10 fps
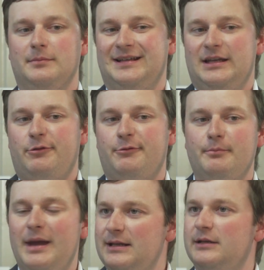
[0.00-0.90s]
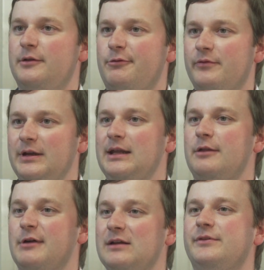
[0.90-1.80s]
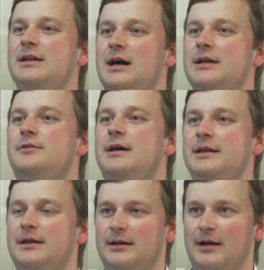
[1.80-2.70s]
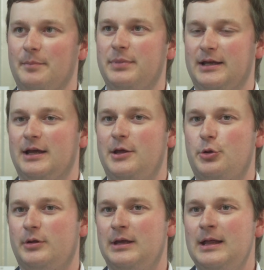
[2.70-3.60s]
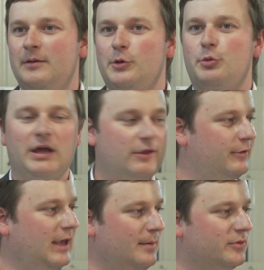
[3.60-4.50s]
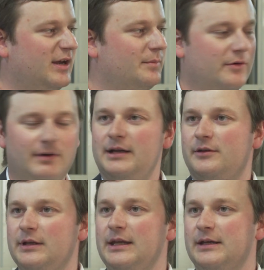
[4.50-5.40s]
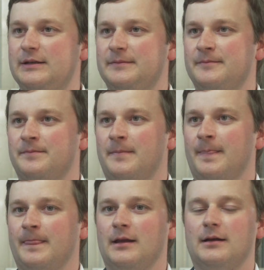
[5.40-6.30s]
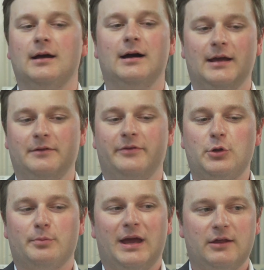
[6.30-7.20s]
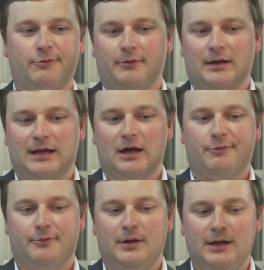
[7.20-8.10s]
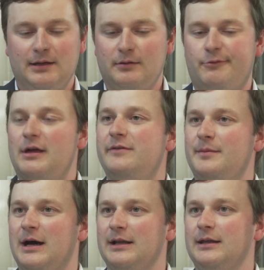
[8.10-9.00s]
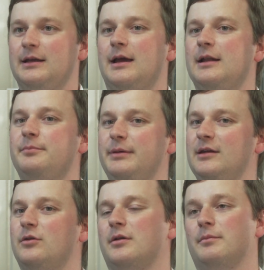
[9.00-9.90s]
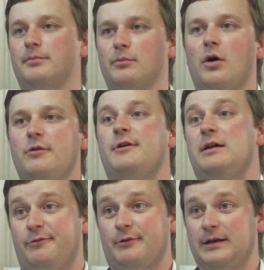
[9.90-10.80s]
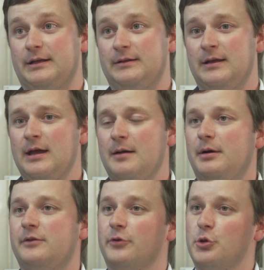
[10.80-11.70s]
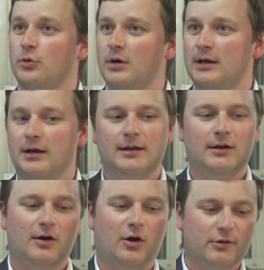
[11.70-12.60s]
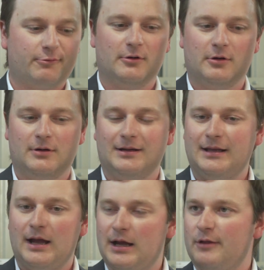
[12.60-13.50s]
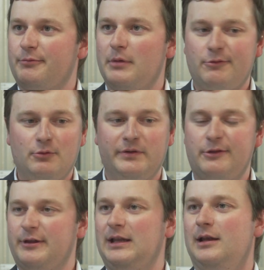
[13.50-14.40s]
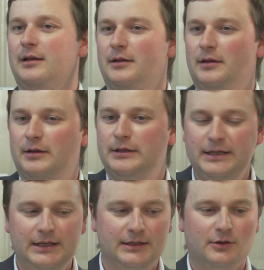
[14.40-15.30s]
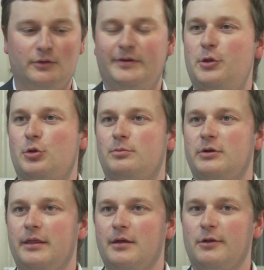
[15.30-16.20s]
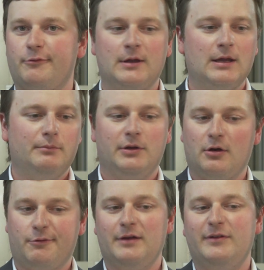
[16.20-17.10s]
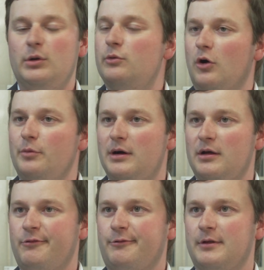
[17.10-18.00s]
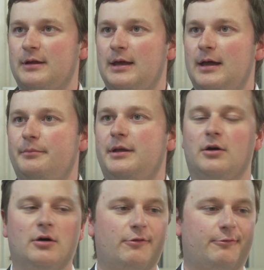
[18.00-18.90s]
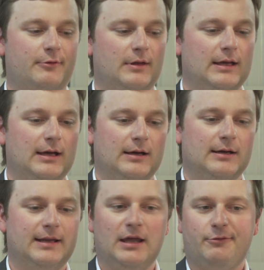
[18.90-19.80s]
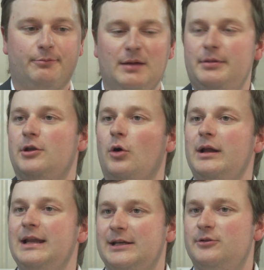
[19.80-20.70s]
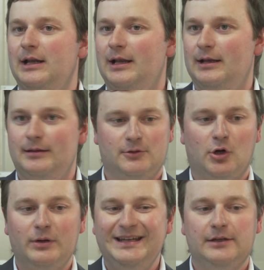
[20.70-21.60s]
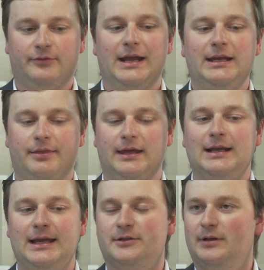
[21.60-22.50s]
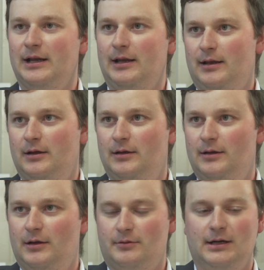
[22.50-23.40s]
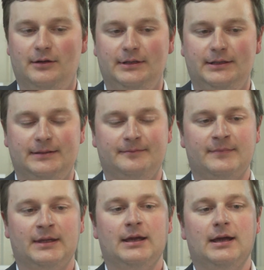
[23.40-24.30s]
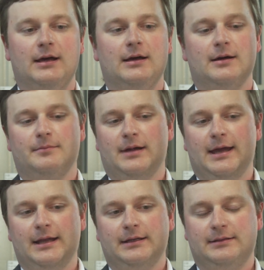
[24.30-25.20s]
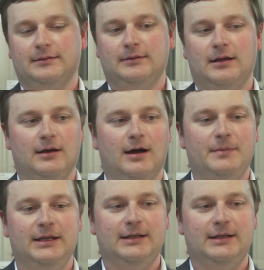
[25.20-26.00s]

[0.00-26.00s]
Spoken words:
this maintenance-free self-dehydrating application, which makes the M-Trap quite unique and which makes a customer saving money and be on the more safe side. But for sure, also there are customers who will still need the conventional breathers because they're very robust, because there's maybe no need for anything electrical around it, and I mean